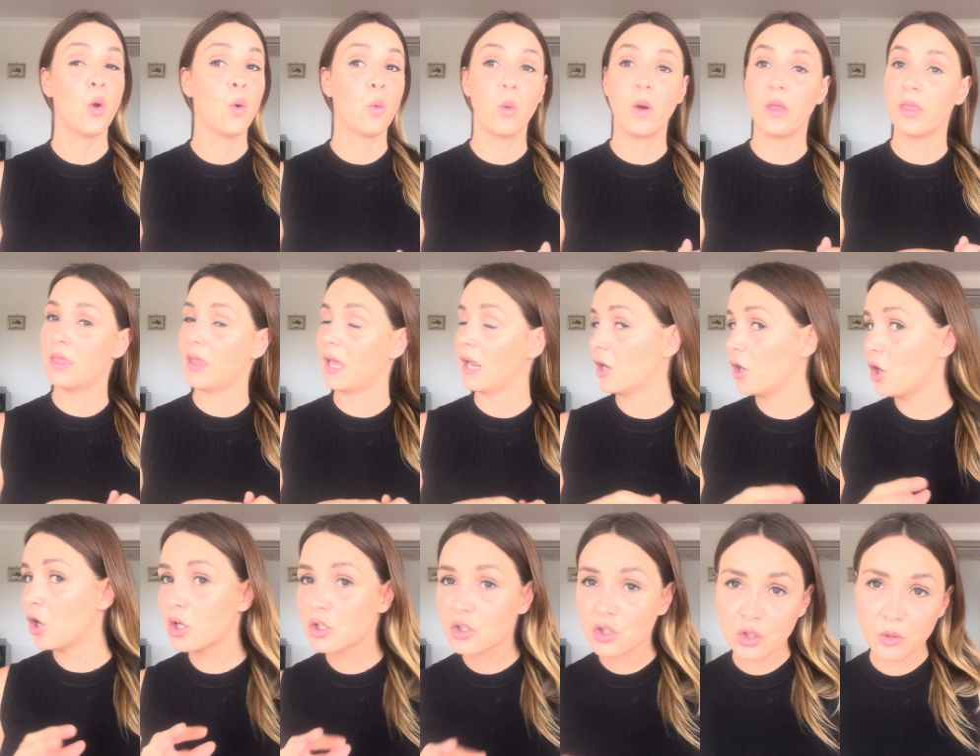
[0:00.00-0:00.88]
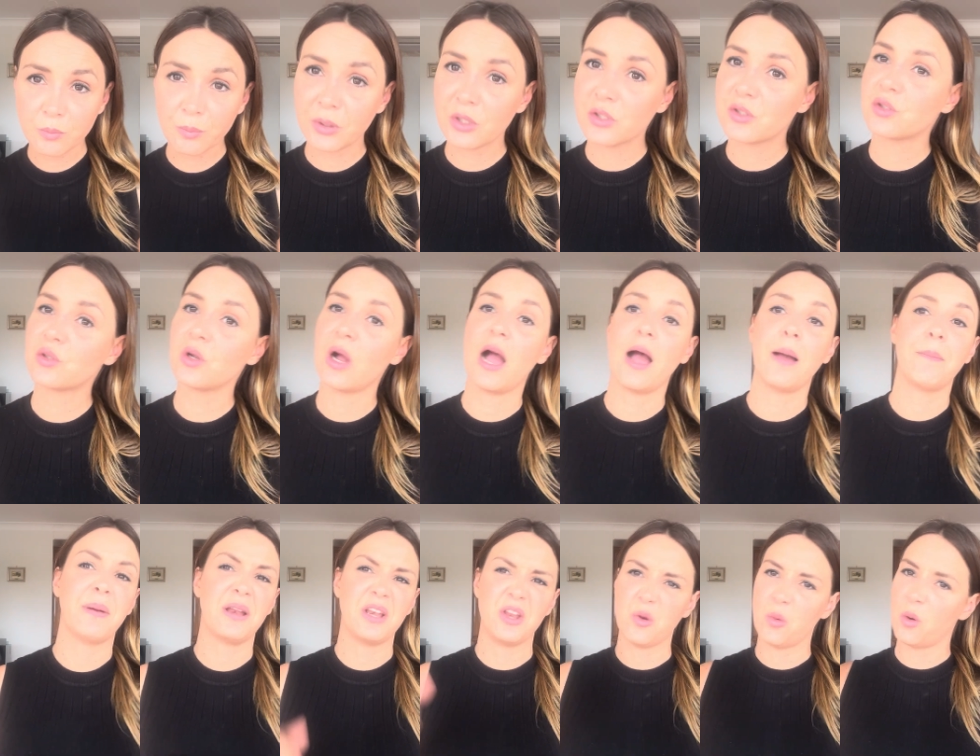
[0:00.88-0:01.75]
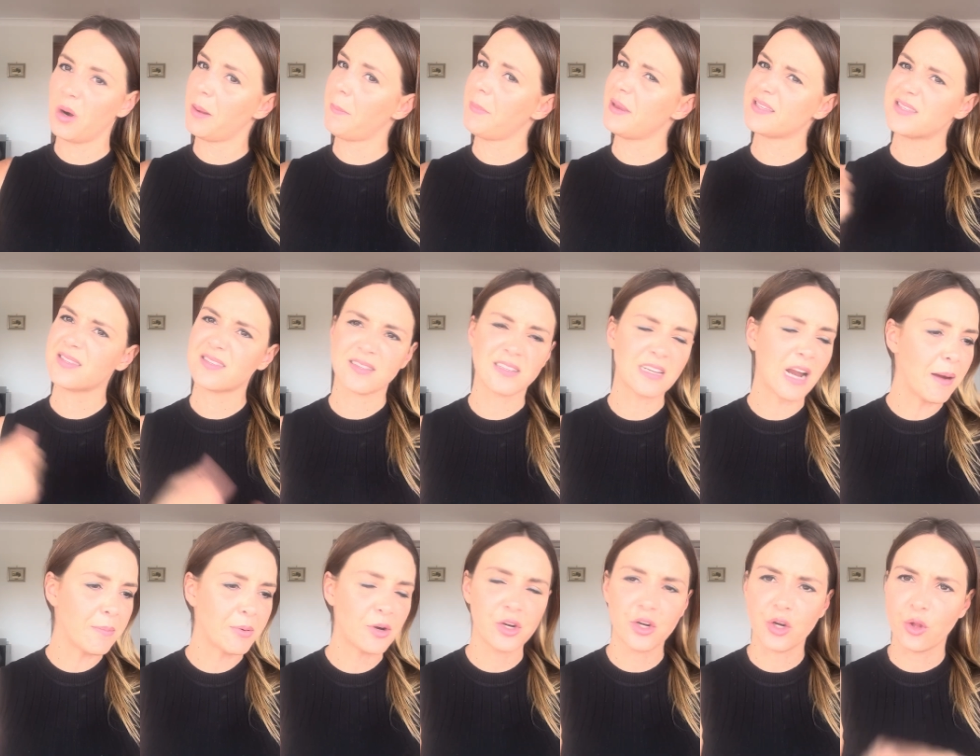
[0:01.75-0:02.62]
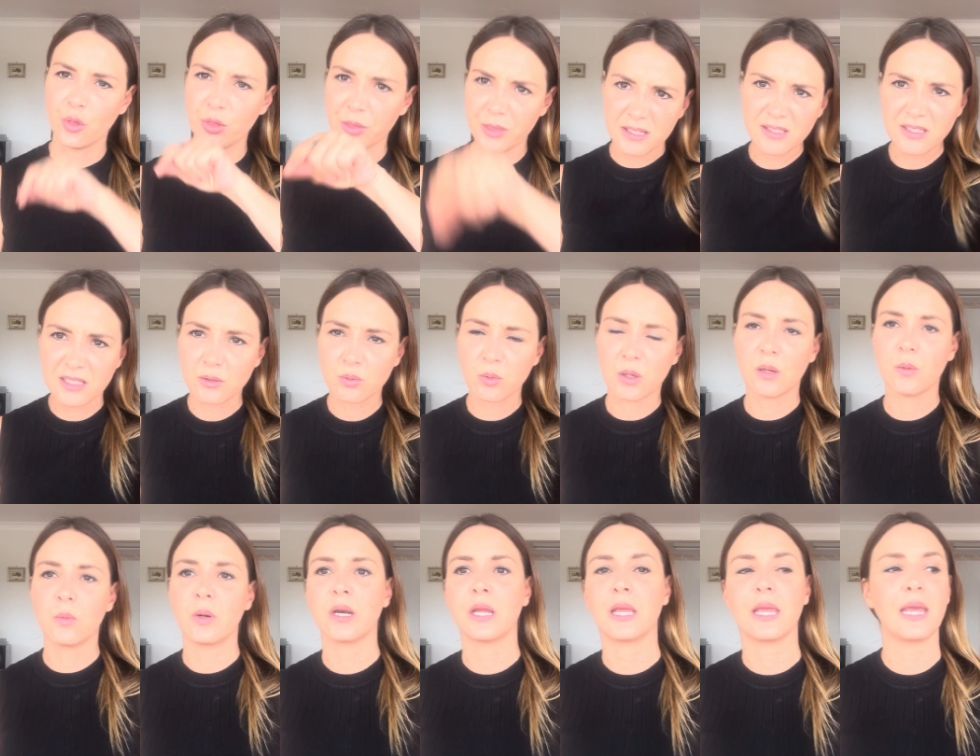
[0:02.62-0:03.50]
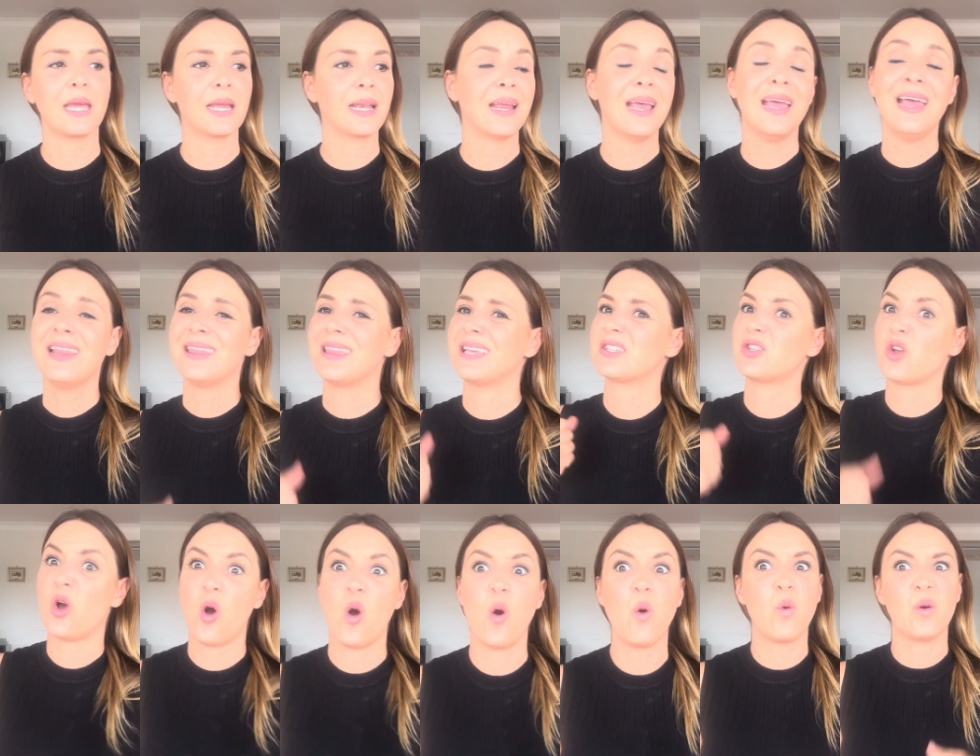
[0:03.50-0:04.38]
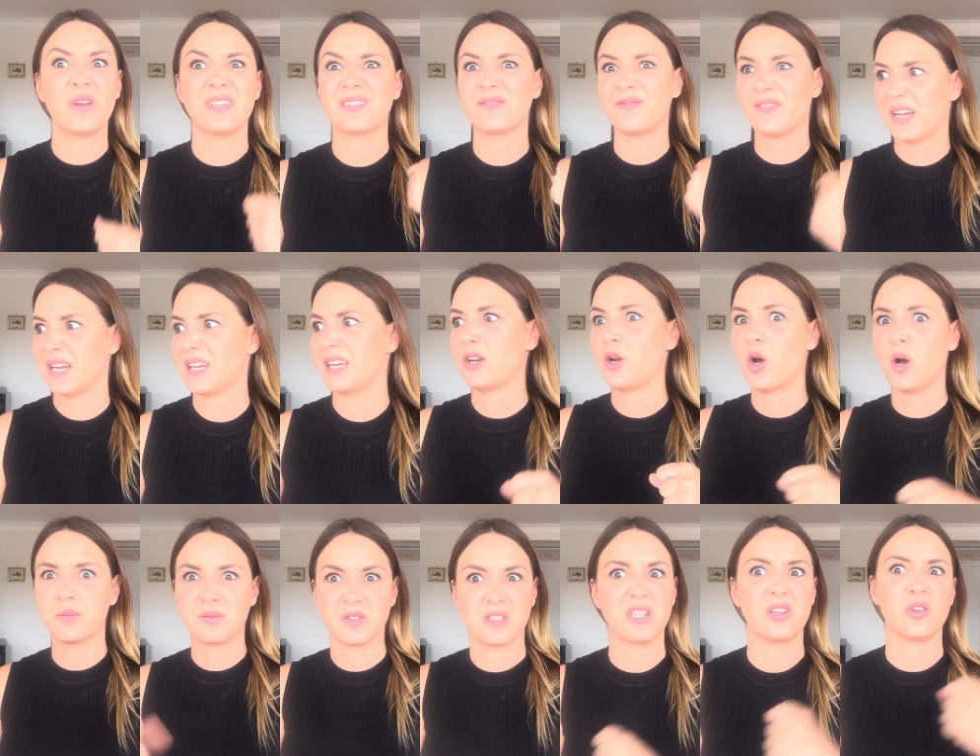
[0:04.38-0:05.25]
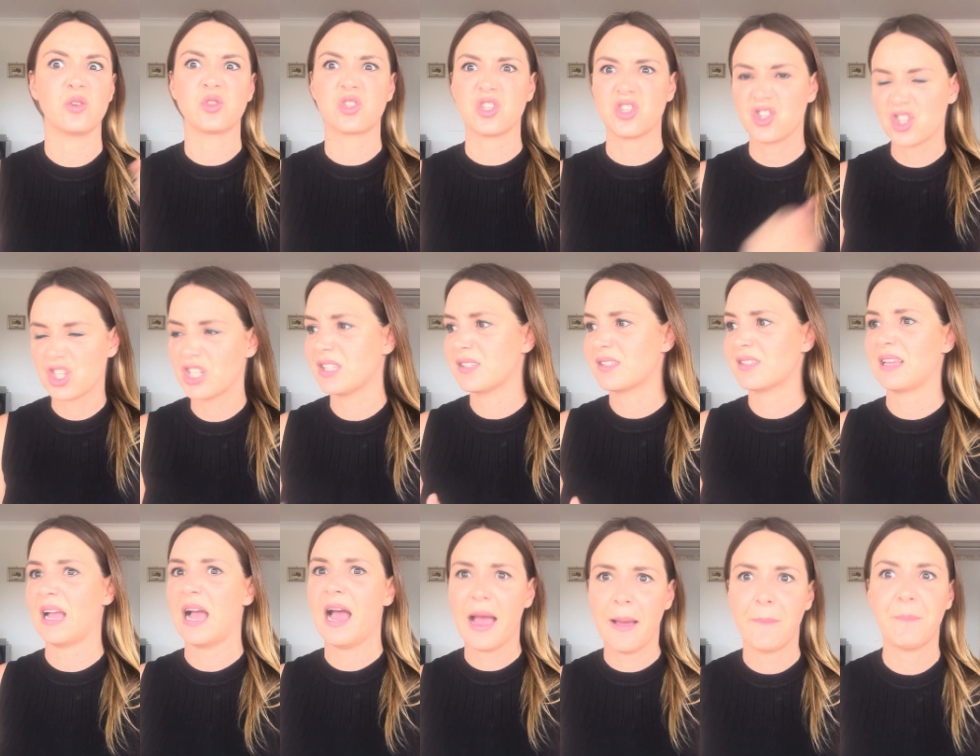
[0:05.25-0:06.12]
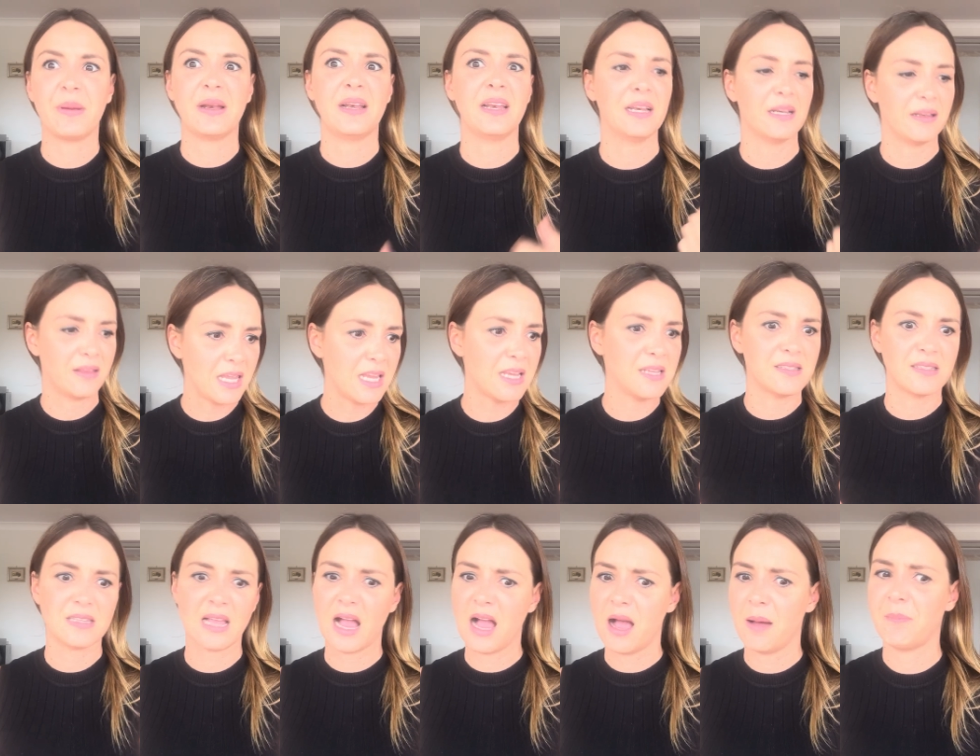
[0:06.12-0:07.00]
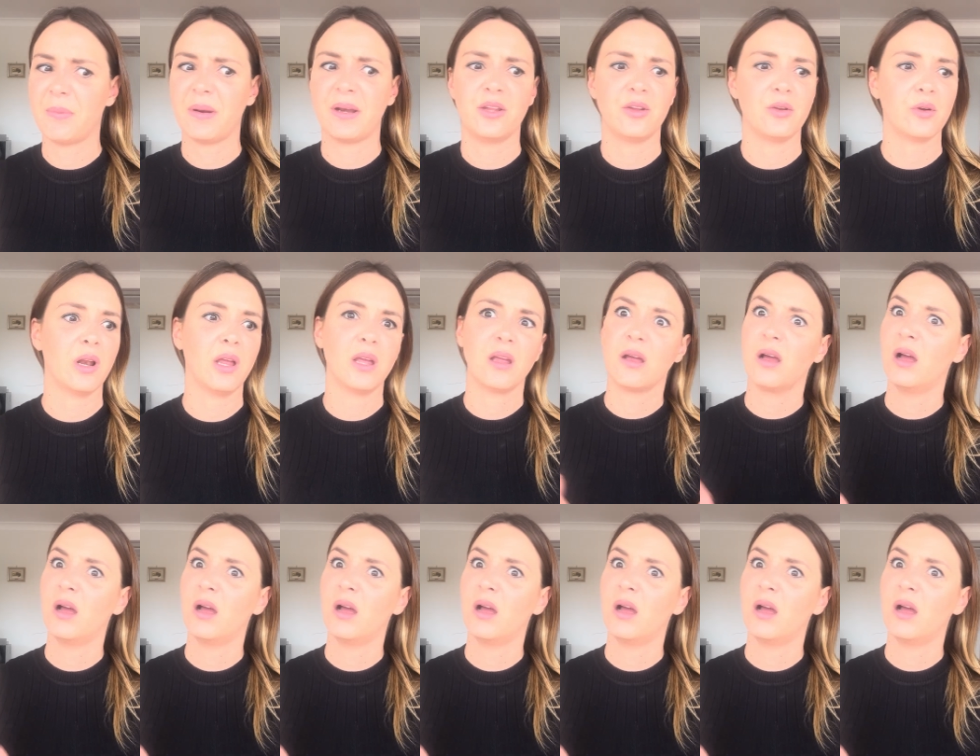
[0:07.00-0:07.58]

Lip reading: When they're not supposed to happen, you want to be stubborn and this is what I want to get. There's always fucking obstacles and shits that happen and things that happen, and you're like,